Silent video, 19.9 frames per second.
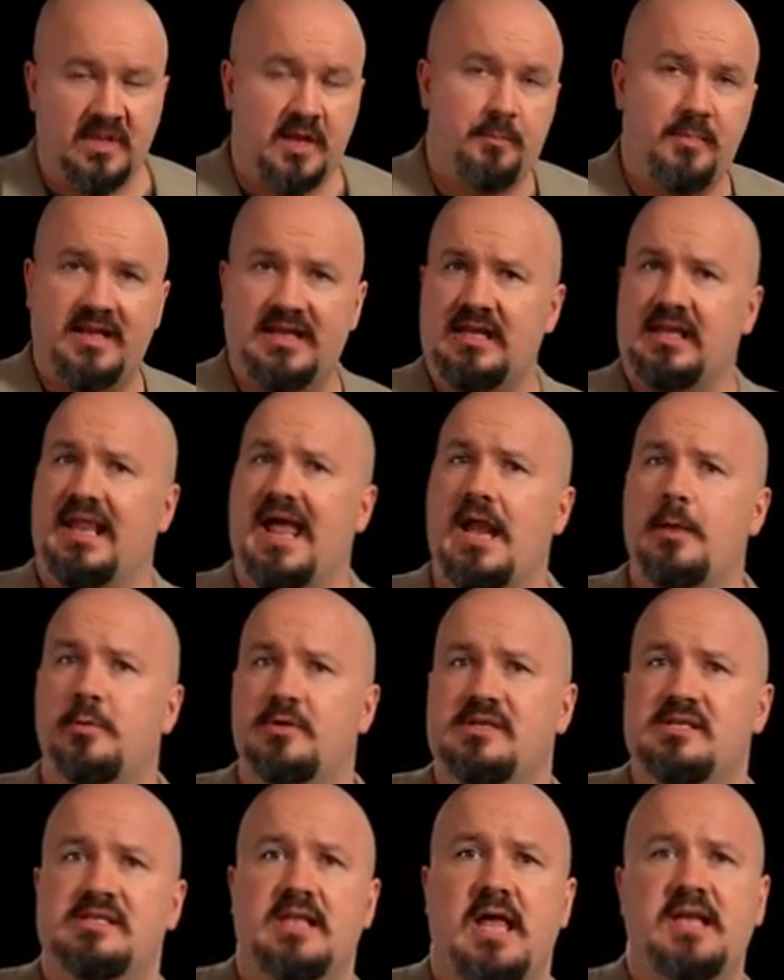Many
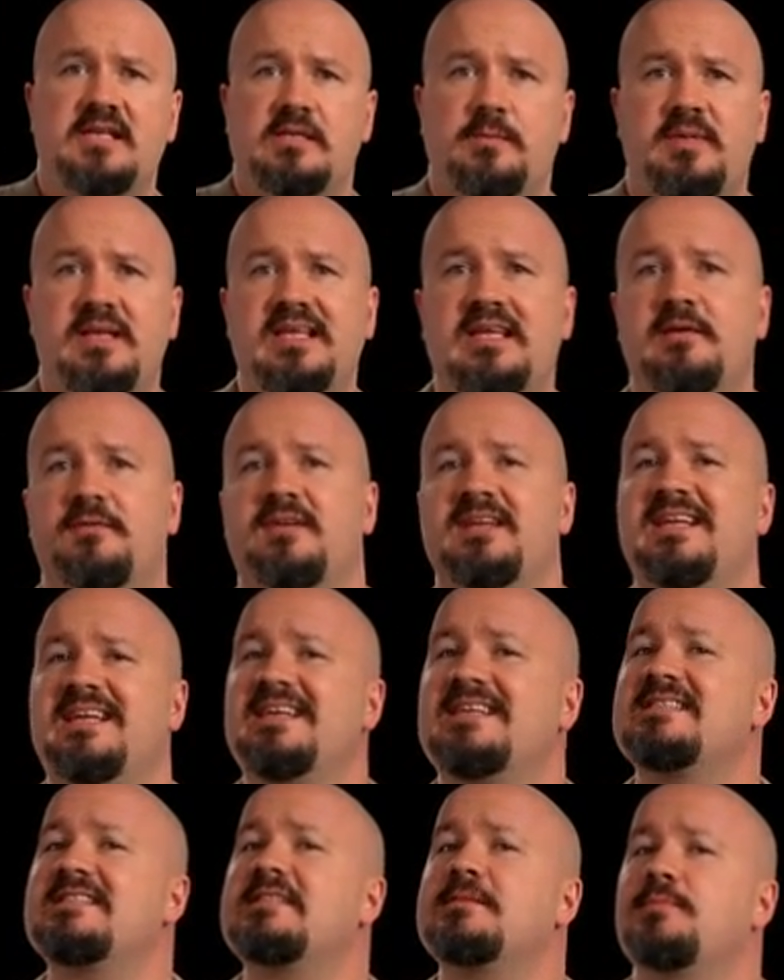languages like to be given
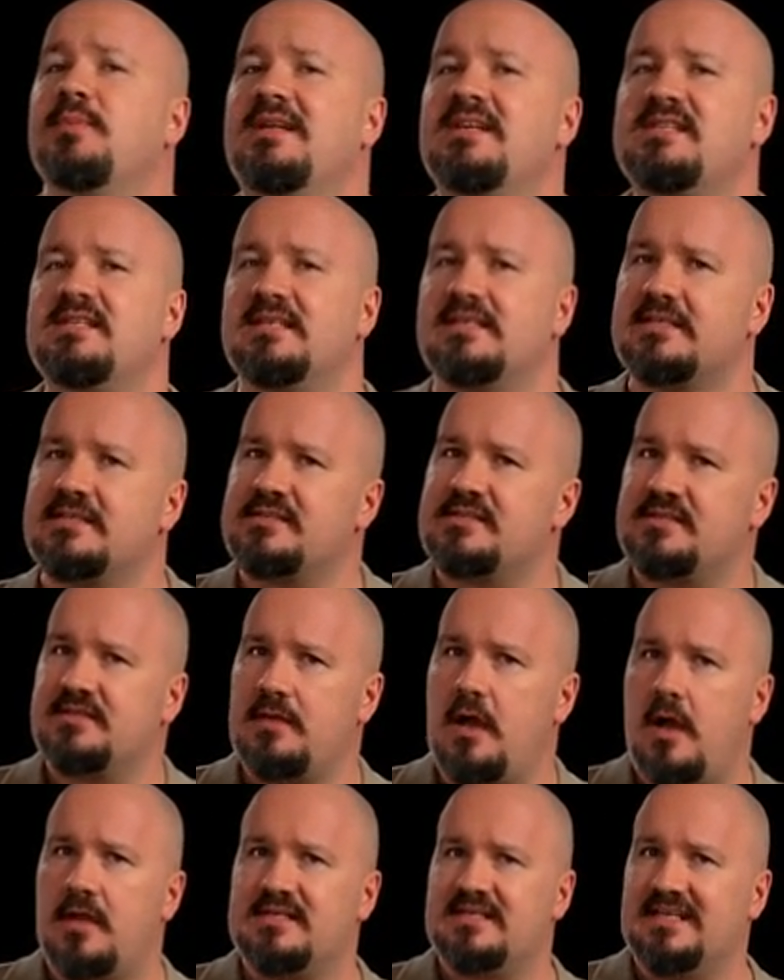explicit
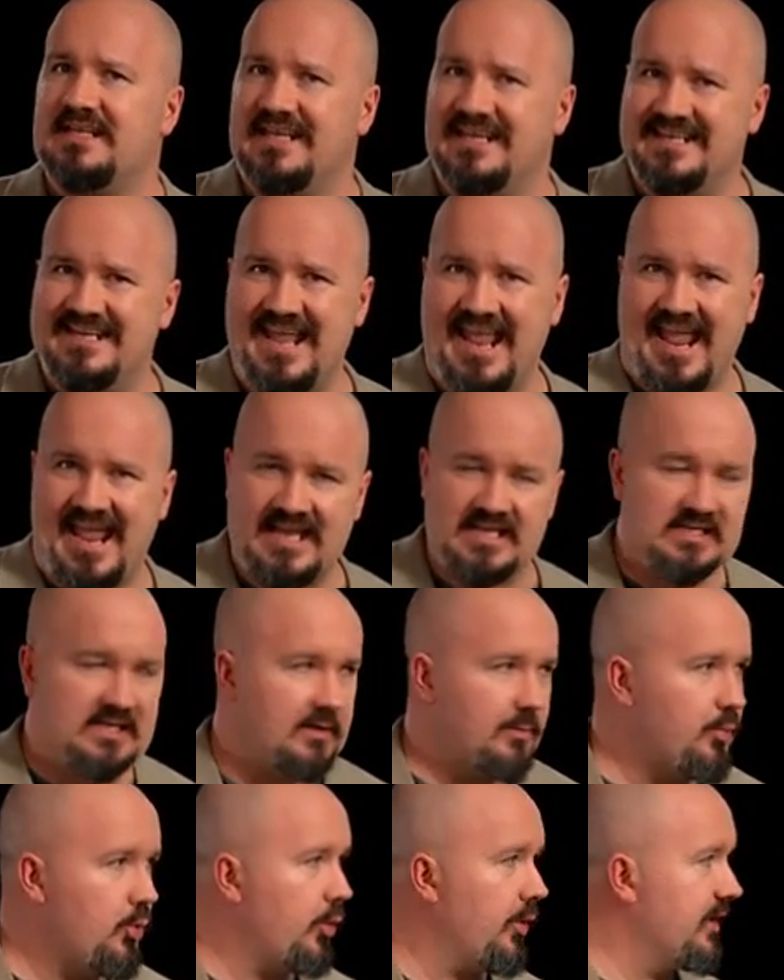starting and
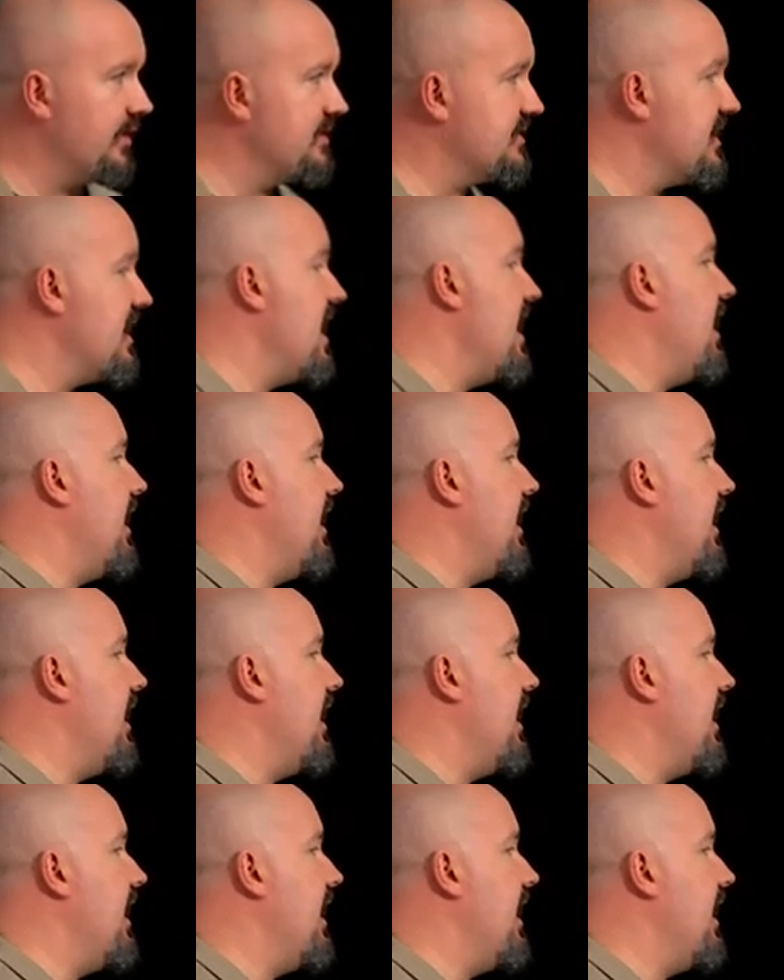ending points.